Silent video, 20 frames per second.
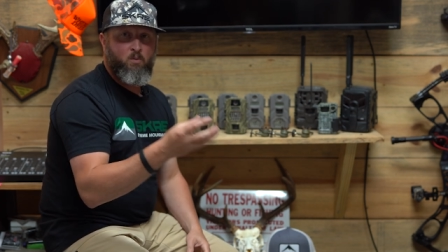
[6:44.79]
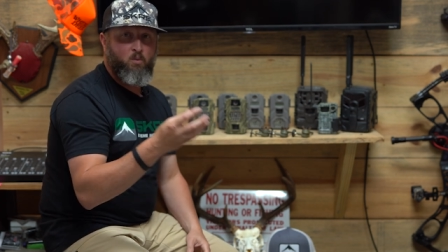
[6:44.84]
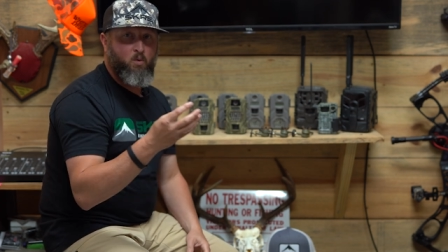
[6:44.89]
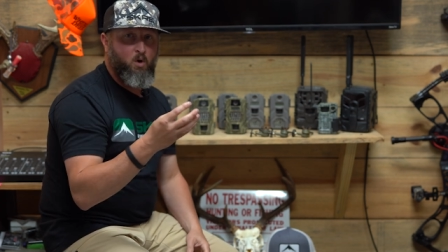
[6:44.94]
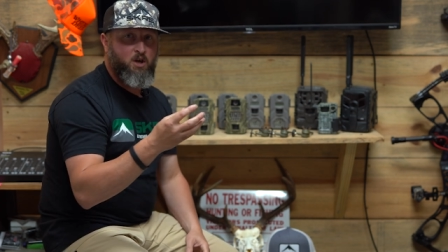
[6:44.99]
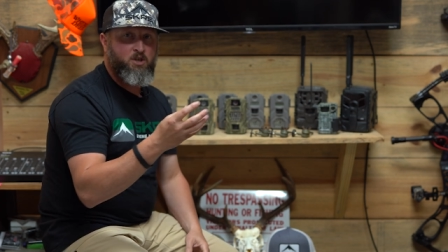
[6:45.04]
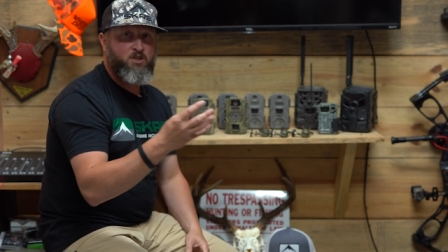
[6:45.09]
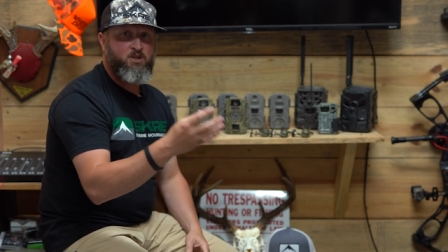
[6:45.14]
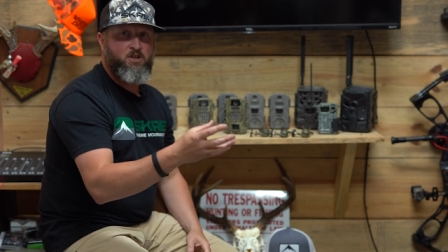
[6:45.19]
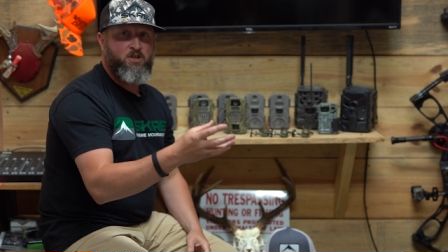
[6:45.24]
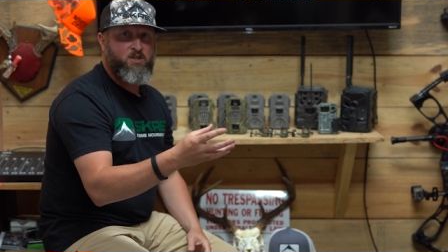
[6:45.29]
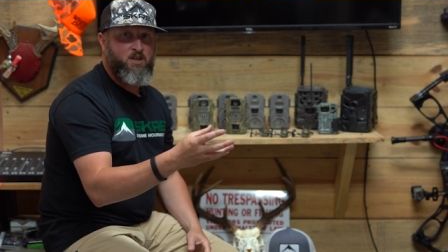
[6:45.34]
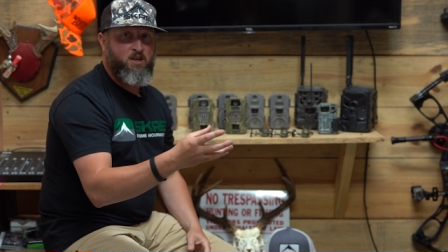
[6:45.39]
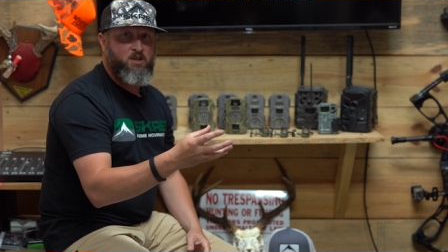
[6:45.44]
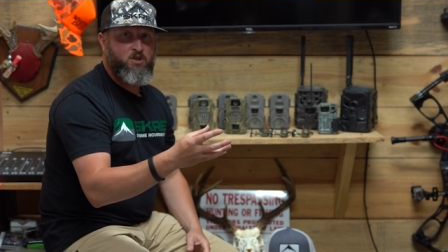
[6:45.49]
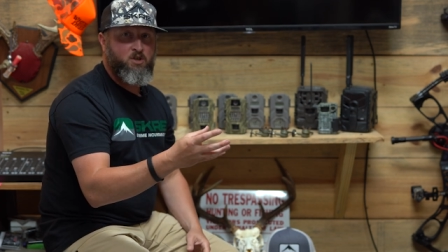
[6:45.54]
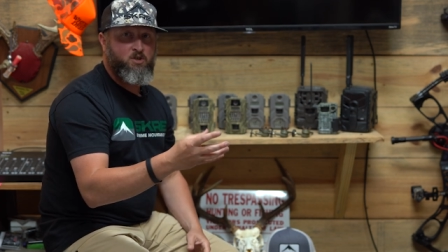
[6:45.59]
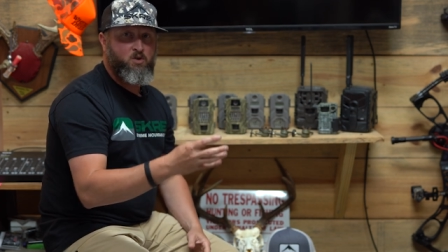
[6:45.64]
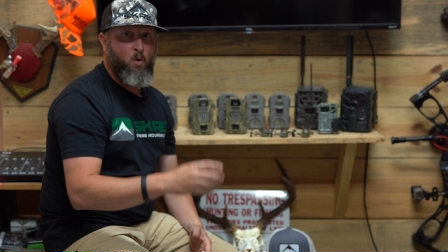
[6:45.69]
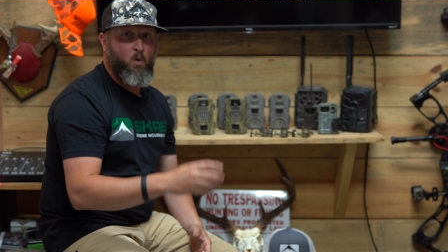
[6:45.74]
rush
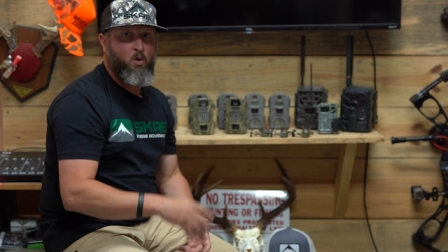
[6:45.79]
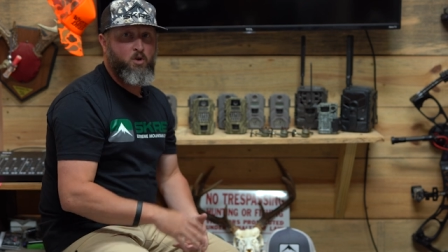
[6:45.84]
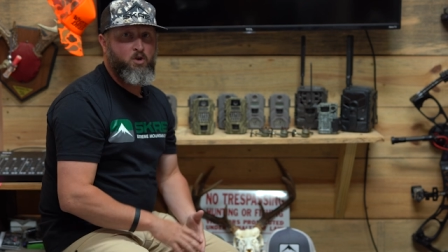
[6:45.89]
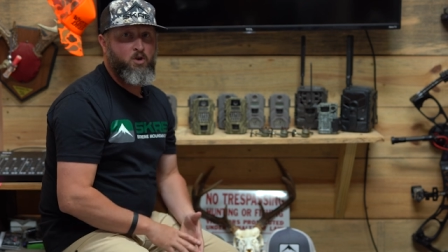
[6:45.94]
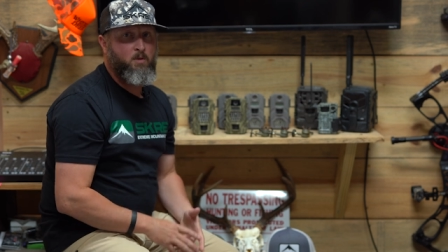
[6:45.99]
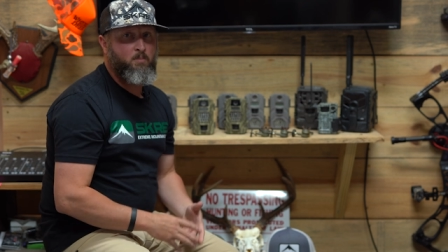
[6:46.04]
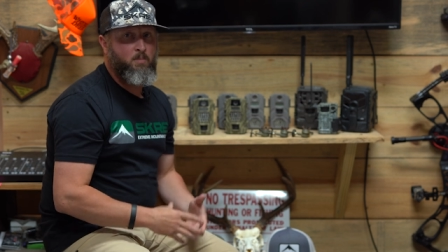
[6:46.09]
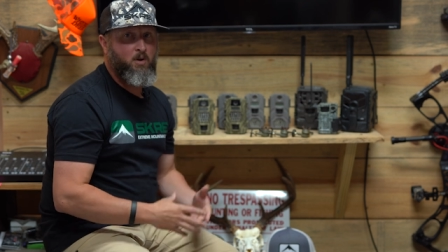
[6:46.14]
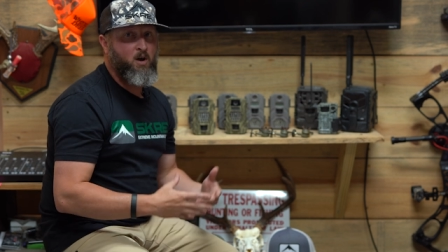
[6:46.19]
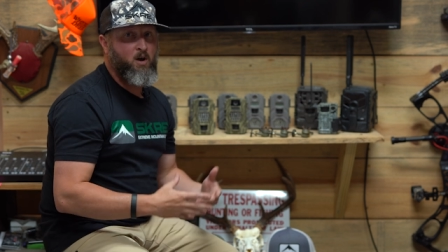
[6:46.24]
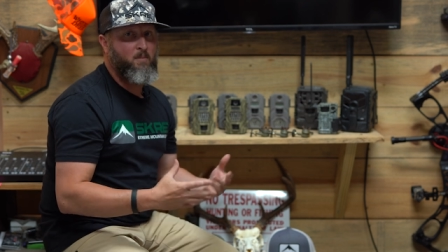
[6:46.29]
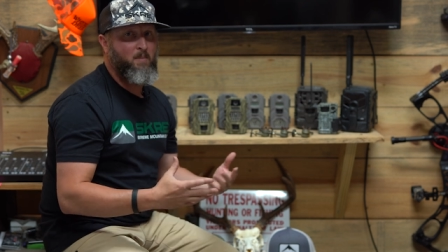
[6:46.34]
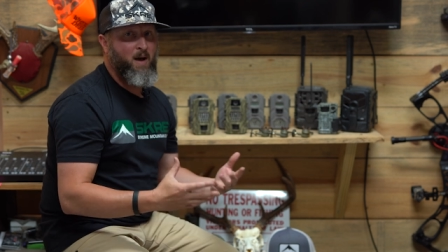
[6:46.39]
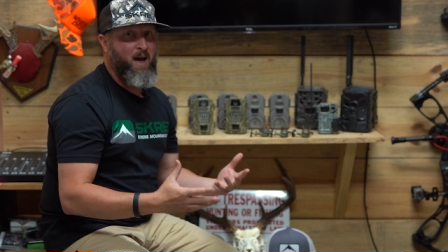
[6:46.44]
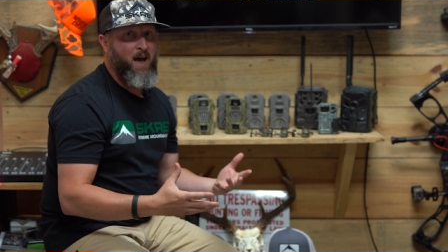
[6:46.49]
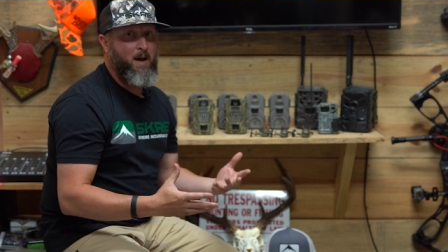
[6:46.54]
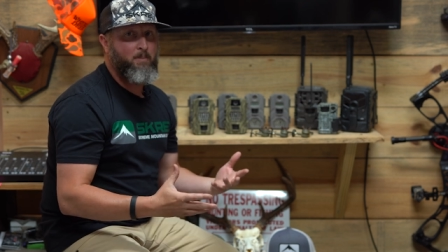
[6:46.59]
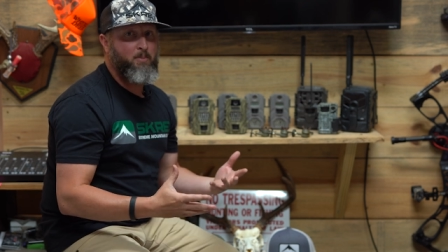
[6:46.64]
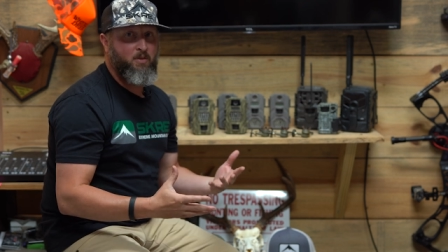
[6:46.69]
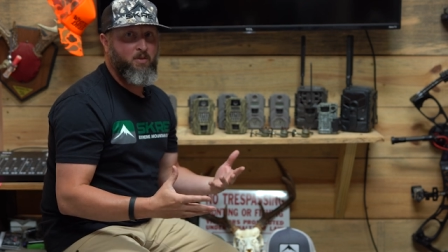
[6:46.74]
decisions, or you can become
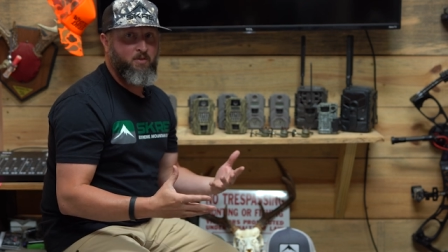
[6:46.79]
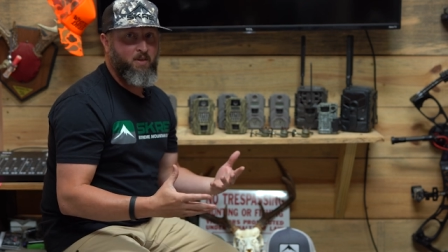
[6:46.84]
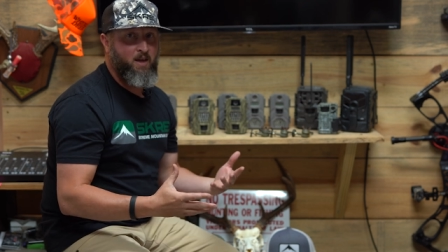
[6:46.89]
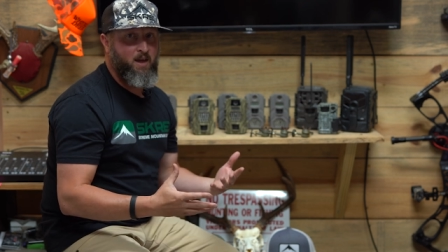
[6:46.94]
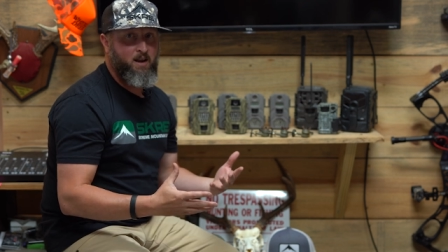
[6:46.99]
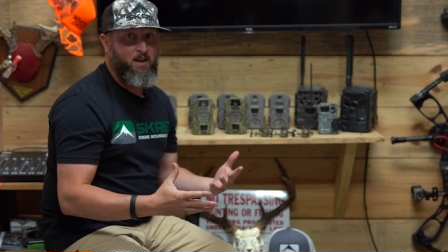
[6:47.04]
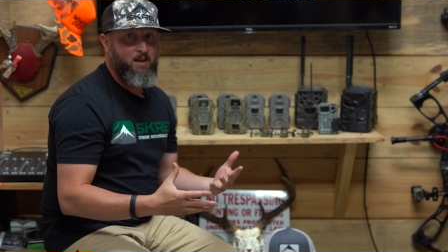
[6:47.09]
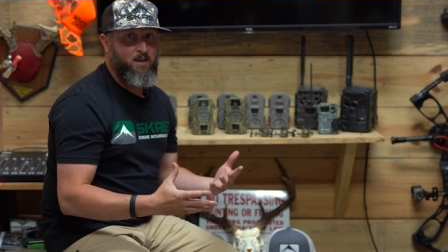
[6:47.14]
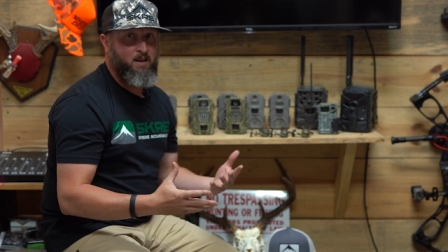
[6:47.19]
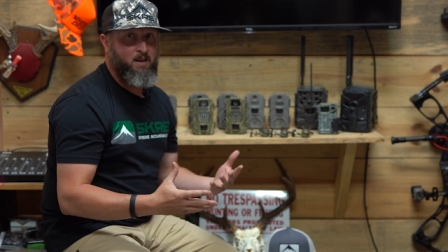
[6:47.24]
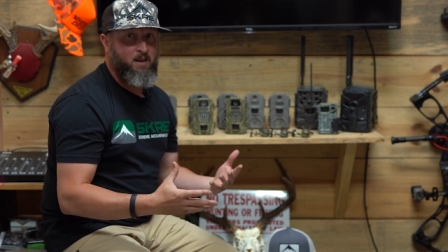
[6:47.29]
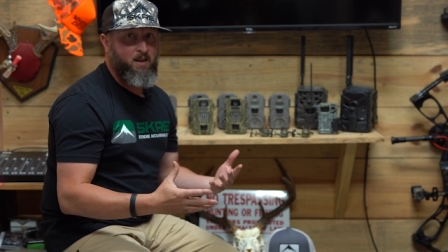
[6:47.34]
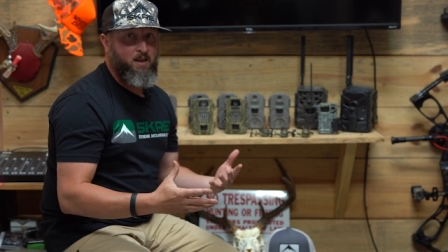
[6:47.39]
apathetic